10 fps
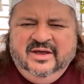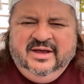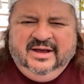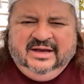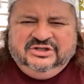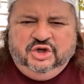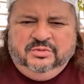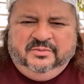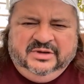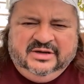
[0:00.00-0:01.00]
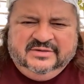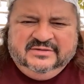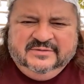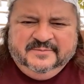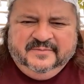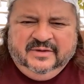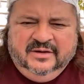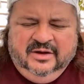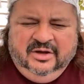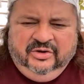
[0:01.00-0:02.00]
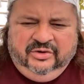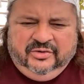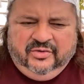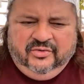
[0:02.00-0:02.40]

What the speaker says: as human beings, you know,